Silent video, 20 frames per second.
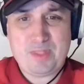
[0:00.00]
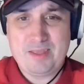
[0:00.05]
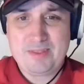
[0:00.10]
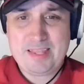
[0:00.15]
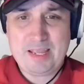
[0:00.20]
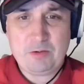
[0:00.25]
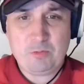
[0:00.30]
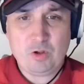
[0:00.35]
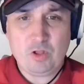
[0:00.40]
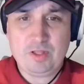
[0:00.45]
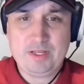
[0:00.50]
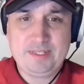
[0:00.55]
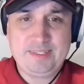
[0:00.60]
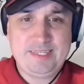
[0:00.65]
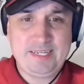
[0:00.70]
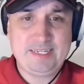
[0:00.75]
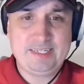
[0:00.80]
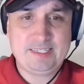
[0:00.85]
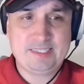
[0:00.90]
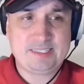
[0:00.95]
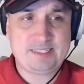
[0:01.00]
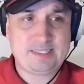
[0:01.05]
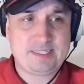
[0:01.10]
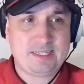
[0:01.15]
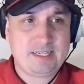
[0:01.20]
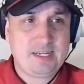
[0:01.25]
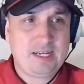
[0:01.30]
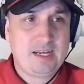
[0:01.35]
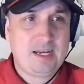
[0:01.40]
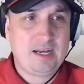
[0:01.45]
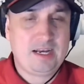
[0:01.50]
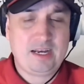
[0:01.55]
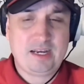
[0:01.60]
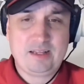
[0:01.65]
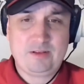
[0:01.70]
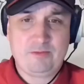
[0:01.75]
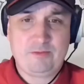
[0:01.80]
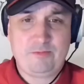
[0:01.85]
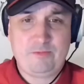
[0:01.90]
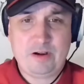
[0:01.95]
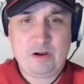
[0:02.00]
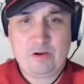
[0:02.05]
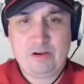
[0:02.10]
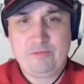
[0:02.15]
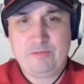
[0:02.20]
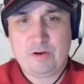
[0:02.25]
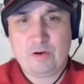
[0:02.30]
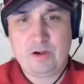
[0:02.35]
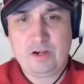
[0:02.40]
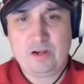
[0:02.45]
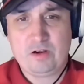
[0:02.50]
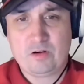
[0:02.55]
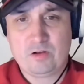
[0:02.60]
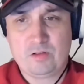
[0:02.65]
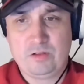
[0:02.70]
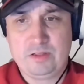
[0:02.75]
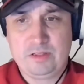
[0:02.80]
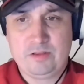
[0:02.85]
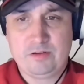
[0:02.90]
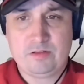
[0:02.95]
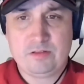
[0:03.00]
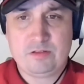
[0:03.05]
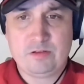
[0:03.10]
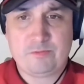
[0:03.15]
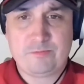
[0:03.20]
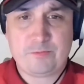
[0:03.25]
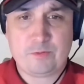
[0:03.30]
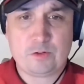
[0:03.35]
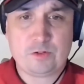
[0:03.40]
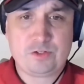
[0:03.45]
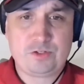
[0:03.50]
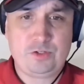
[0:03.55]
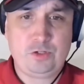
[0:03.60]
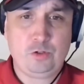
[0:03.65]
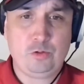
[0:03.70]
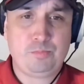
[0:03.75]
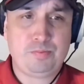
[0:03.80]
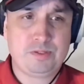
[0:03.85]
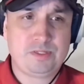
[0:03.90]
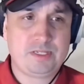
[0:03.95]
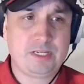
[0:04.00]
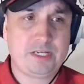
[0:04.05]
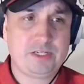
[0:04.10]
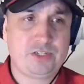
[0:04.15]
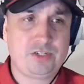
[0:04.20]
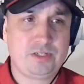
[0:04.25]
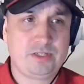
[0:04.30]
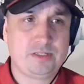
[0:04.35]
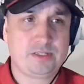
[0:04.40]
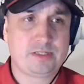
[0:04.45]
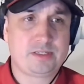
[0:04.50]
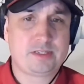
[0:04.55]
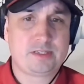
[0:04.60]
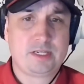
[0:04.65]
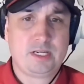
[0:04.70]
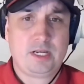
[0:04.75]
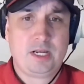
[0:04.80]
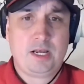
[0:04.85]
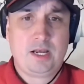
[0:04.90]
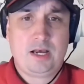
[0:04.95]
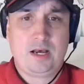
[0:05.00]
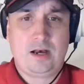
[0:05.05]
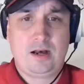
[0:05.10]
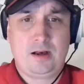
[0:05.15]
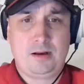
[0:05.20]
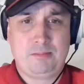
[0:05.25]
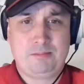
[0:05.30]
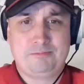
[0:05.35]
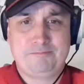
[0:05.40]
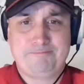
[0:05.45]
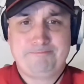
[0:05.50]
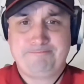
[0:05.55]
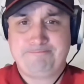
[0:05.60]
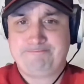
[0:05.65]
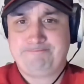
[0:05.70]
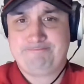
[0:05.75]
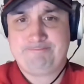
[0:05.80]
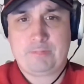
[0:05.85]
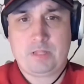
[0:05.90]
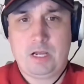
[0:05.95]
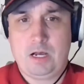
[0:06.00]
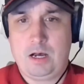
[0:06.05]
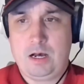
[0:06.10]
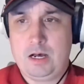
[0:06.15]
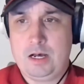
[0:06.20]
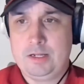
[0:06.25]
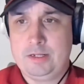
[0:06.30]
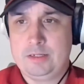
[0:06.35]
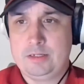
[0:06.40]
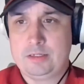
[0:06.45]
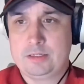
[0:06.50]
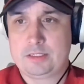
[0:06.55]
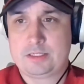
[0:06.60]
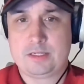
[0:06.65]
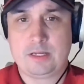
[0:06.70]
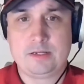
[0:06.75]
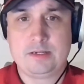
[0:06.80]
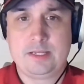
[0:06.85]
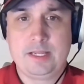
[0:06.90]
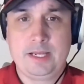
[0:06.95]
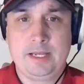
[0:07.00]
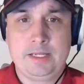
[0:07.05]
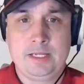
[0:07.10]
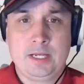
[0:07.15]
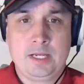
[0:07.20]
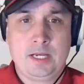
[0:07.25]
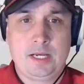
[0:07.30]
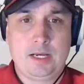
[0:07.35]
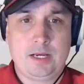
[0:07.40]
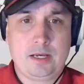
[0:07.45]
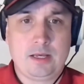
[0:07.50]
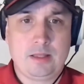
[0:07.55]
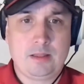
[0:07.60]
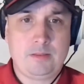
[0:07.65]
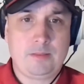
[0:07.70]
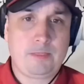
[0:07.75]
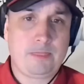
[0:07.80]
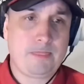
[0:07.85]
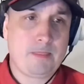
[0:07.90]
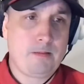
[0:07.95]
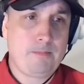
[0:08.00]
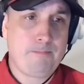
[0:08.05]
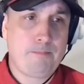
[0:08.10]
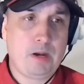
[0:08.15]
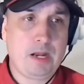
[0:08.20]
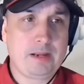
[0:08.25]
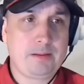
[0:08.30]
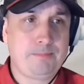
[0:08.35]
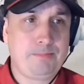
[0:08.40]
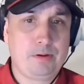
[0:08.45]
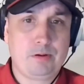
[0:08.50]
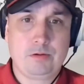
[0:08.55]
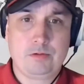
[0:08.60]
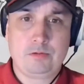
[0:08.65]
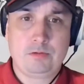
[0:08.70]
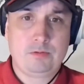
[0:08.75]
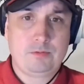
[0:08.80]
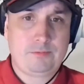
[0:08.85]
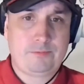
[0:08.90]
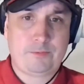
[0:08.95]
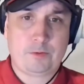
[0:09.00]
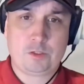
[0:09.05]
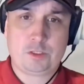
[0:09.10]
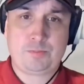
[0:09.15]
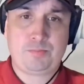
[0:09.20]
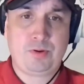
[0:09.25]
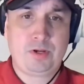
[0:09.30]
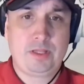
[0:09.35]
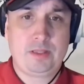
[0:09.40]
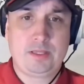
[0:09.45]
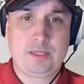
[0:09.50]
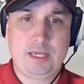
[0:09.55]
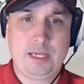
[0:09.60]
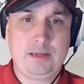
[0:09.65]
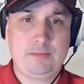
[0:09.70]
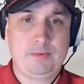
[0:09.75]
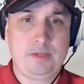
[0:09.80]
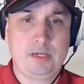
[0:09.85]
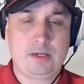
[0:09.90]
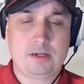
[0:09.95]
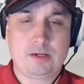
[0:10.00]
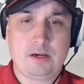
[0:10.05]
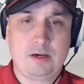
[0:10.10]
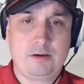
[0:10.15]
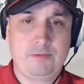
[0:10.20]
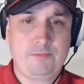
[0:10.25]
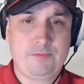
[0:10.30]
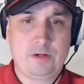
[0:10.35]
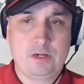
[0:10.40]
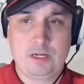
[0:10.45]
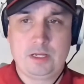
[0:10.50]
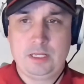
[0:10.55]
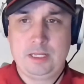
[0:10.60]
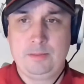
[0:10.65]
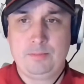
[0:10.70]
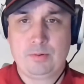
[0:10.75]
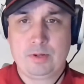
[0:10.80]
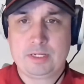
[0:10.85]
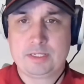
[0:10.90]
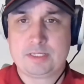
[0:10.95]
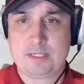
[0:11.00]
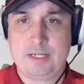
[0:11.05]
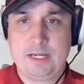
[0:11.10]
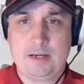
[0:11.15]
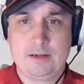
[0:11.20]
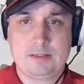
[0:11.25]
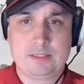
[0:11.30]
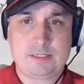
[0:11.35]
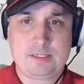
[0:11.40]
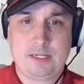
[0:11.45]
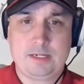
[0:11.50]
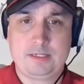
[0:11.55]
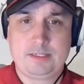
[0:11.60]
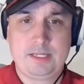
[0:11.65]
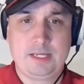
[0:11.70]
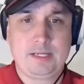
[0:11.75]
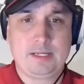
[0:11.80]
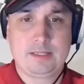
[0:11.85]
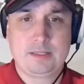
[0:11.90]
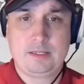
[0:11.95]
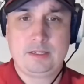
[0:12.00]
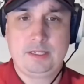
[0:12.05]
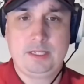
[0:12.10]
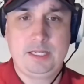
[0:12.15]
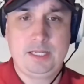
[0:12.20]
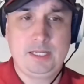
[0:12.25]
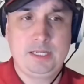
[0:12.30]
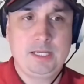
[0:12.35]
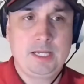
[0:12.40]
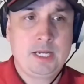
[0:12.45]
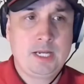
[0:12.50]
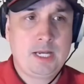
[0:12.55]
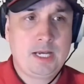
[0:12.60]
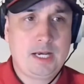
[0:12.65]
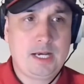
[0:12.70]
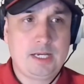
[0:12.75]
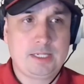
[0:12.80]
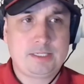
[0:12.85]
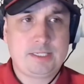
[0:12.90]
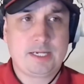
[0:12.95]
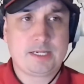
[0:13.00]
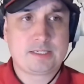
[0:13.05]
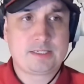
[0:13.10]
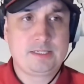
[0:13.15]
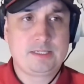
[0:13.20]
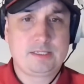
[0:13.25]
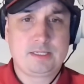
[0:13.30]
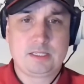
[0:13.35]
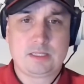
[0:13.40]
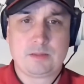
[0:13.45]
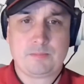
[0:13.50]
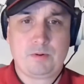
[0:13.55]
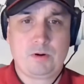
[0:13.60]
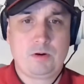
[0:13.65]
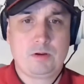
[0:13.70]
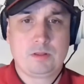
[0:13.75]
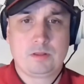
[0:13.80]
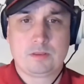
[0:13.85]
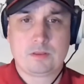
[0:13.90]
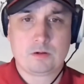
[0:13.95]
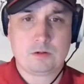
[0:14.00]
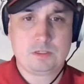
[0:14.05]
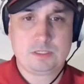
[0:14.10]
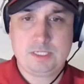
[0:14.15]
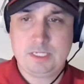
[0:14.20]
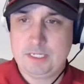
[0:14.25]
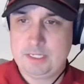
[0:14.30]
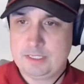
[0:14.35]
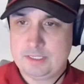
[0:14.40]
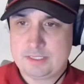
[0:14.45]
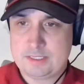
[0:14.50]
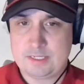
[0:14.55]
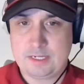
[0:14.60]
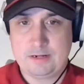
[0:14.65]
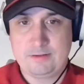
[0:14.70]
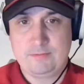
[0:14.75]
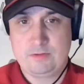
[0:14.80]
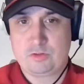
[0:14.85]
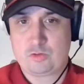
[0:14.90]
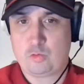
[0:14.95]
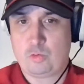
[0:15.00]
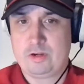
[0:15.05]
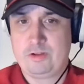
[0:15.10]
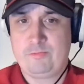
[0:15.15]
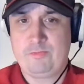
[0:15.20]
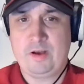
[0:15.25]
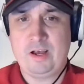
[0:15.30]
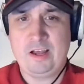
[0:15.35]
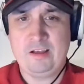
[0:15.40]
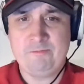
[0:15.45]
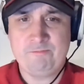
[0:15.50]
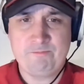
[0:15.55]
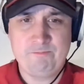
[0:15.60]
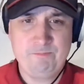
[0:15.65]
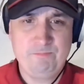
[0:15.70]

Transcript: they really didn't very, very early, the first two possessions on Sunday. Mike Boone, first play of the game, kickoff. He brings it out instead of taking the knee. Texans get the ball on the 13 instead of the 25.